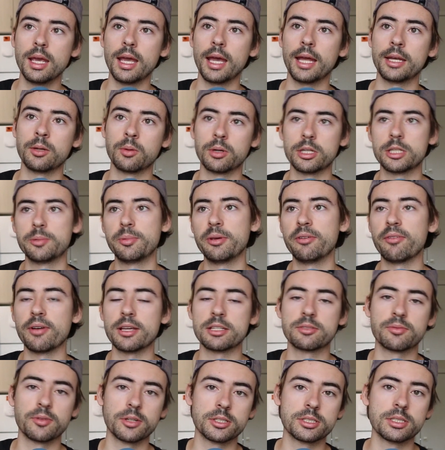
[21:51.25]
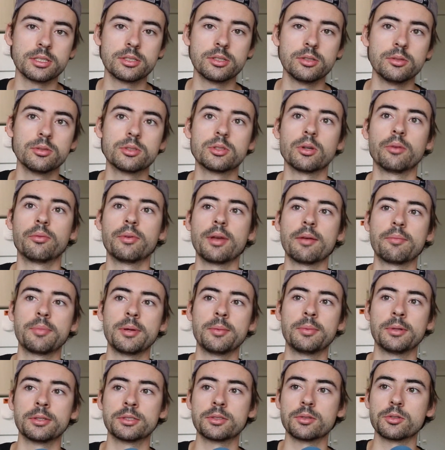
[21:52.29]
And you want it to be vice versa too. So if we have
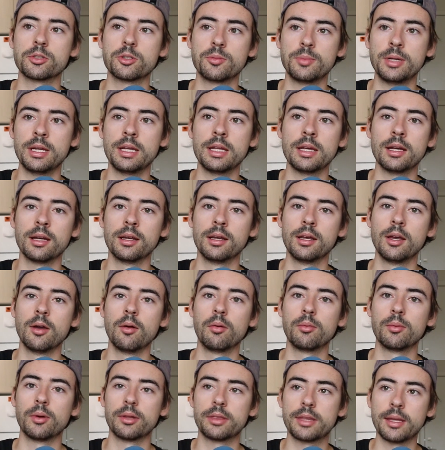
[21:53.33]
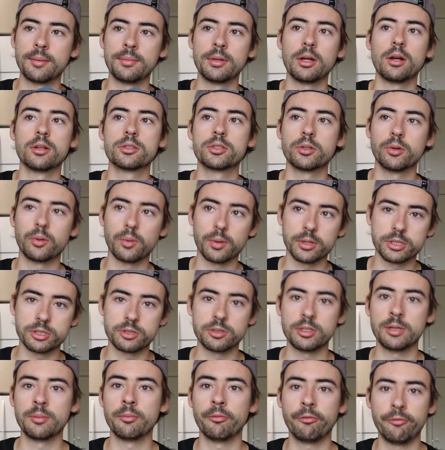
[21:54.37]
people on social media, we want them to also go to our
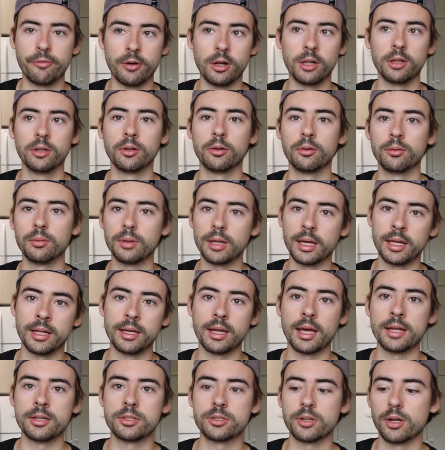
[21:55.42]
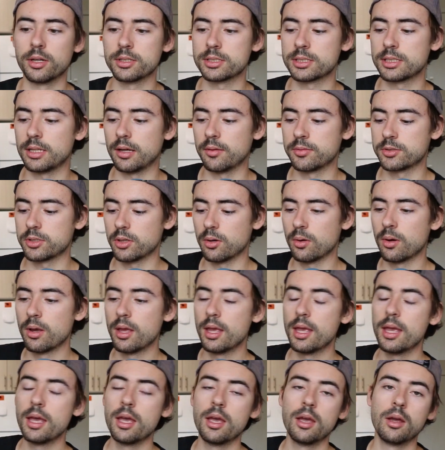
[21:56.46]
stream, follow, and enter our stuff. So
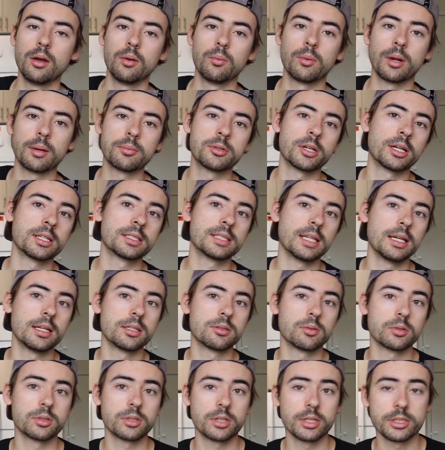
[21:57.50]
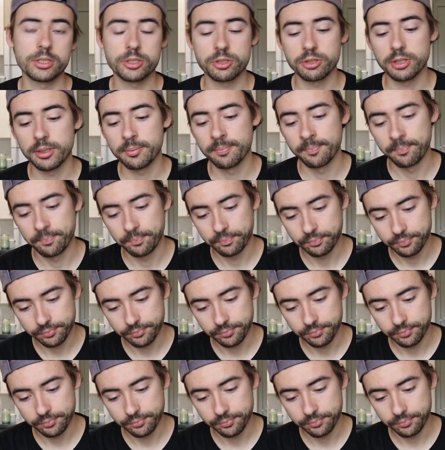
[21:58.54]
what I'm trying to say is it was a good stream.